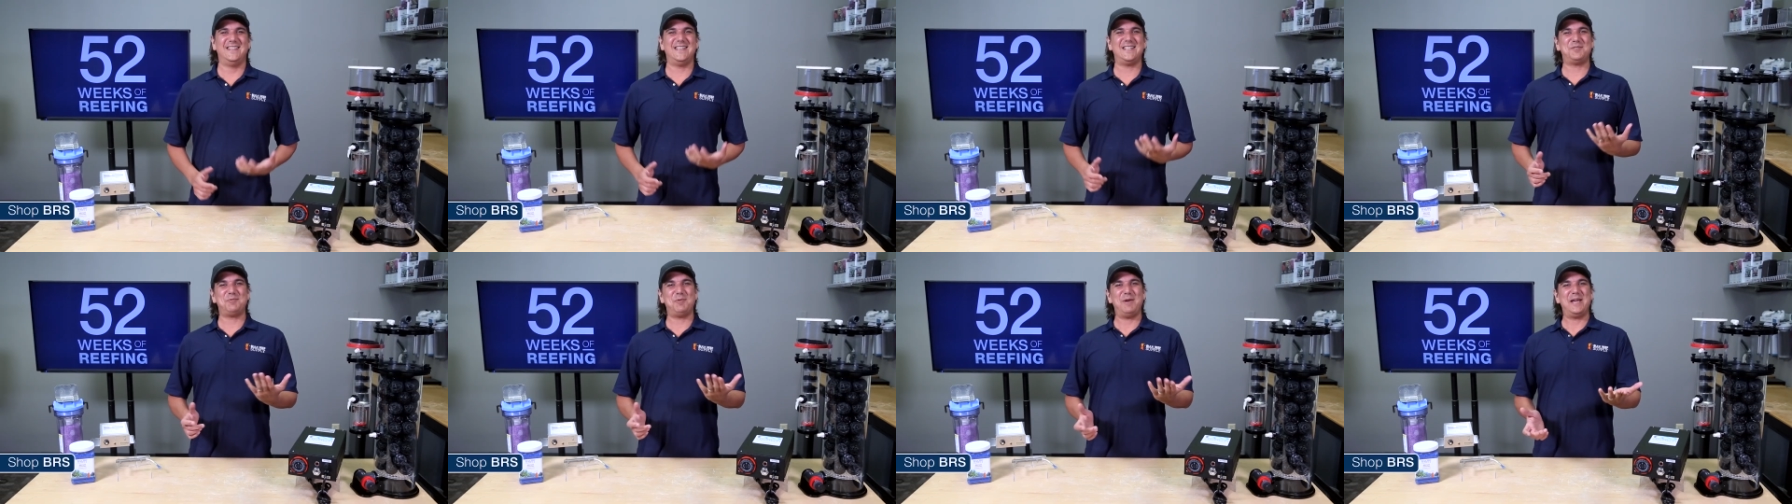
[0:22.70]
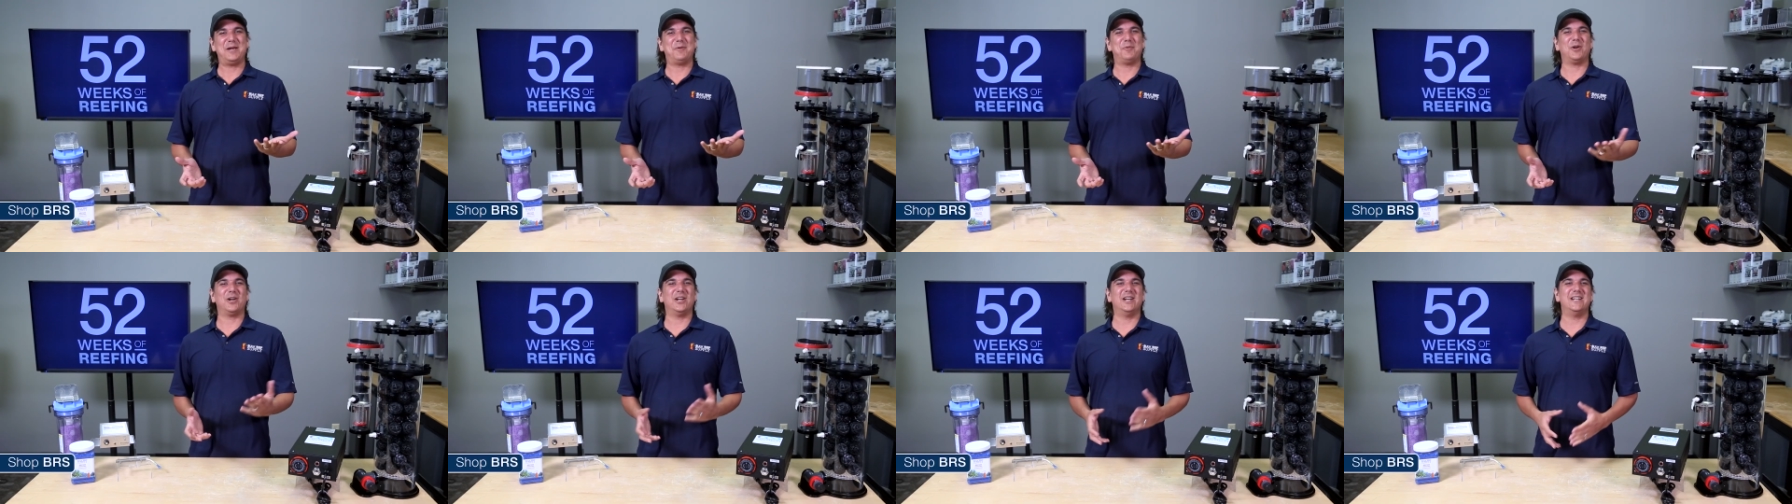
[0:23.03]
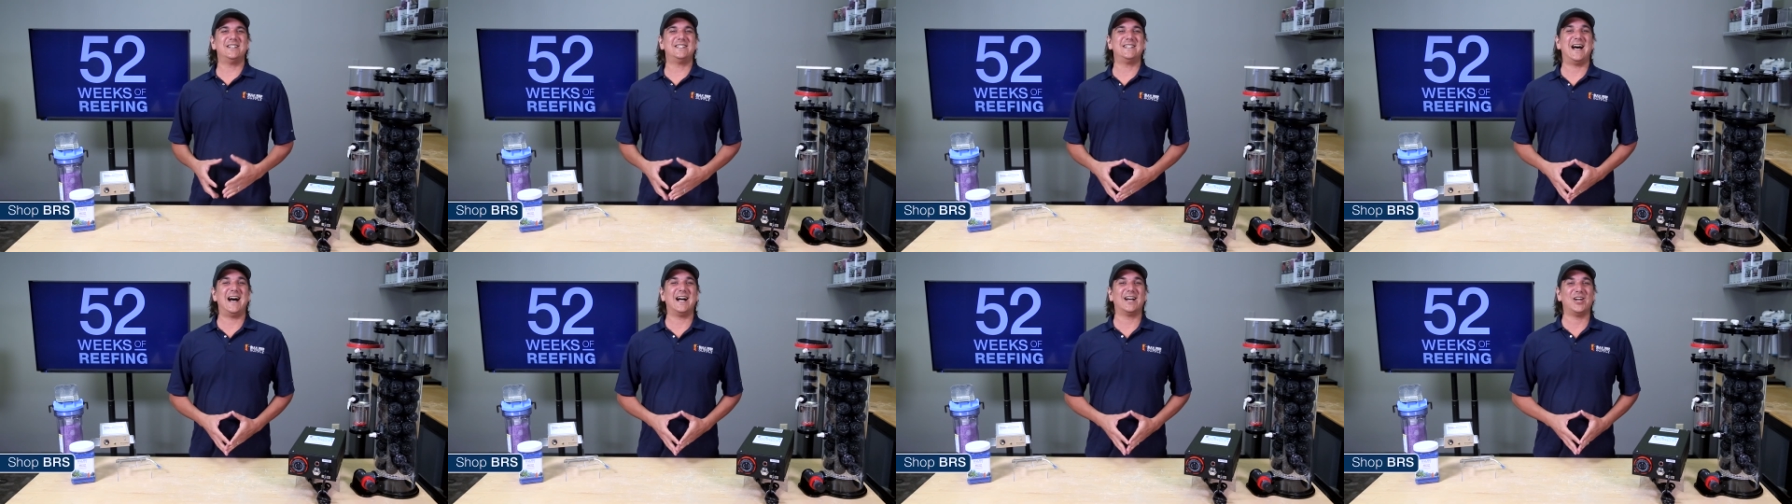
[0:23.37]
This week we're going
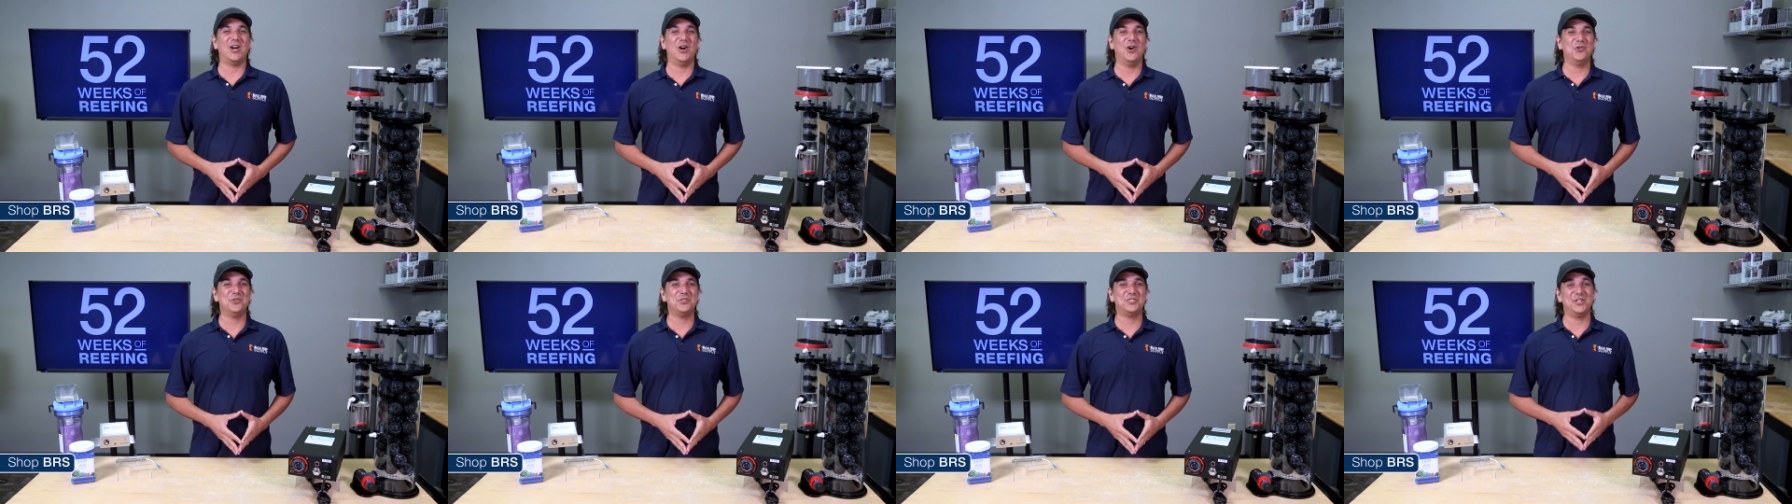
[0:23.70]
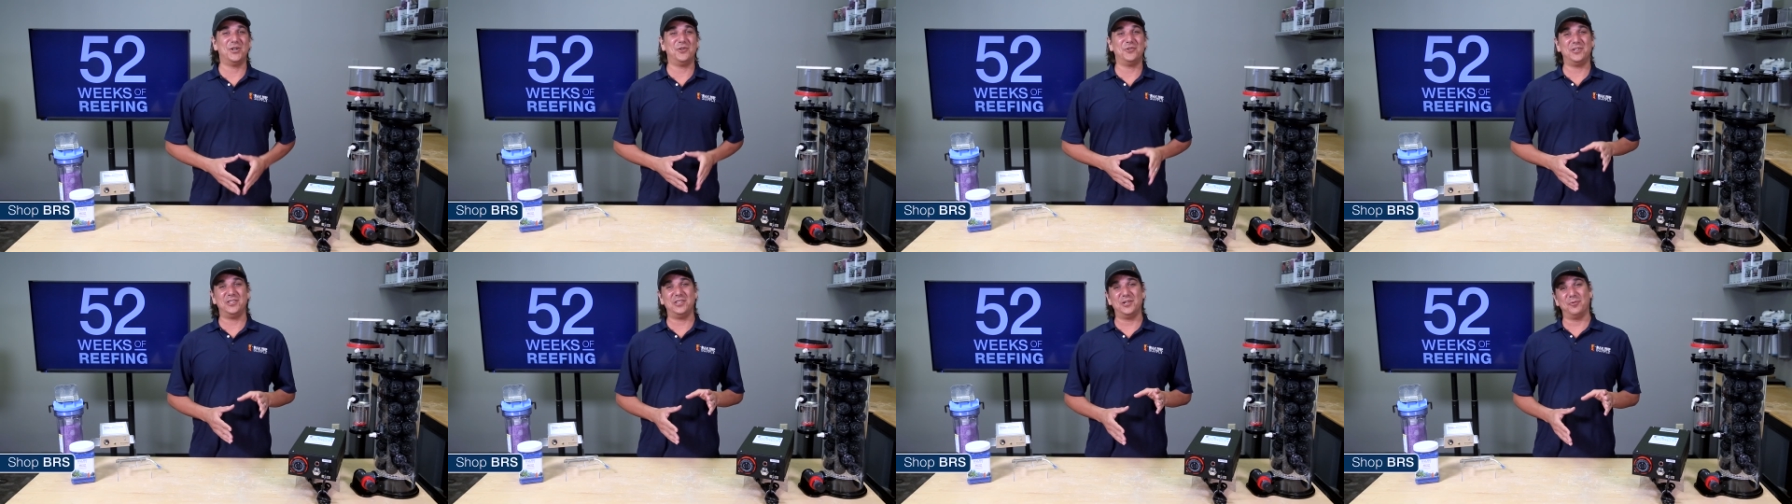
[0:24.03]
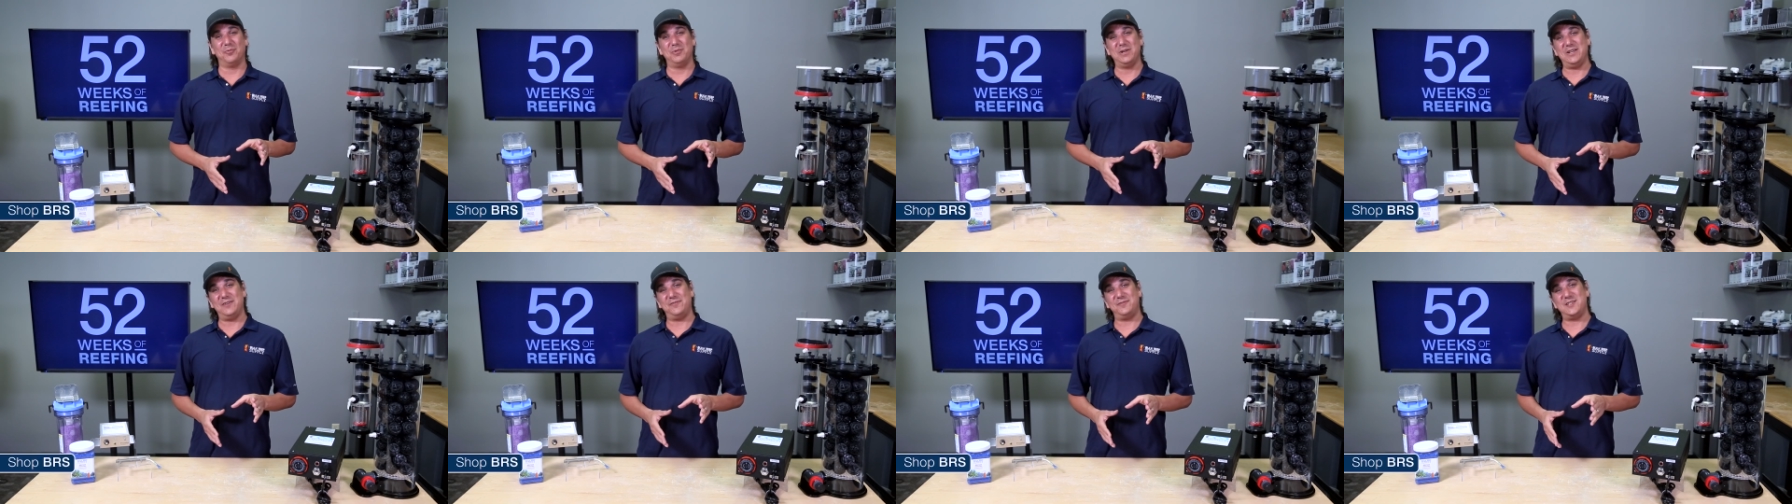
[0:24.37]
to talk ozone in
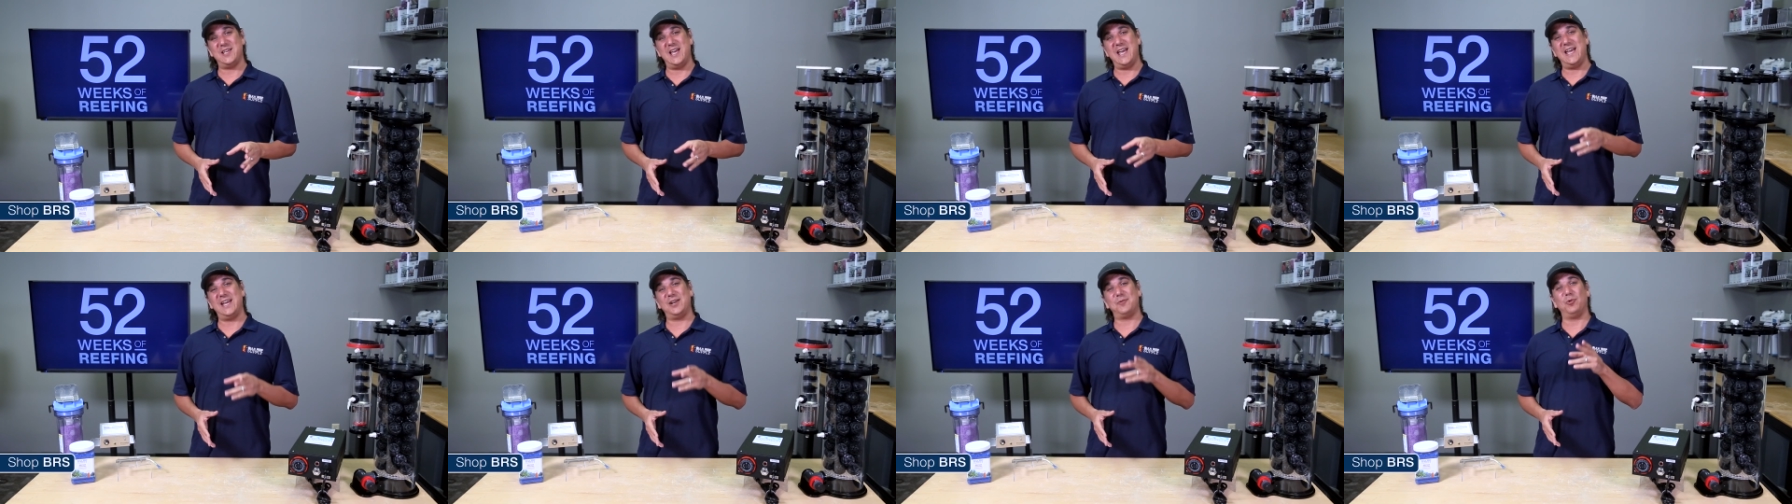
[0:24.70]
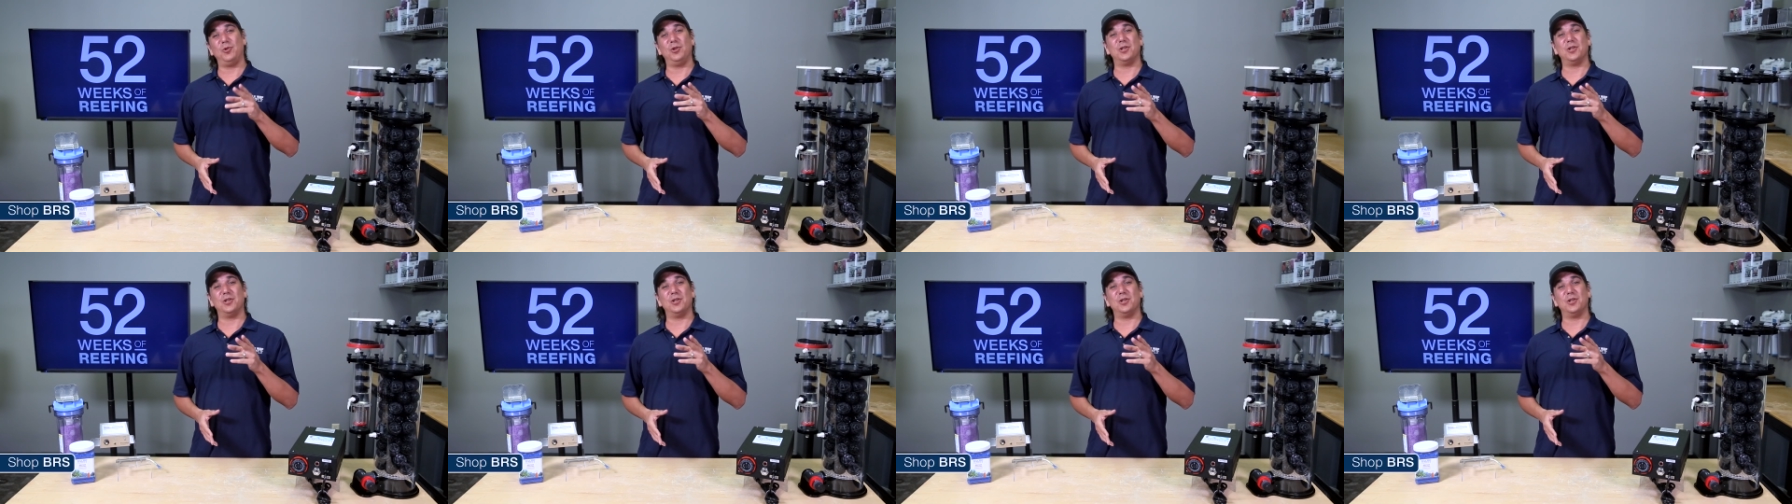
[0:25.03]
the reef tank.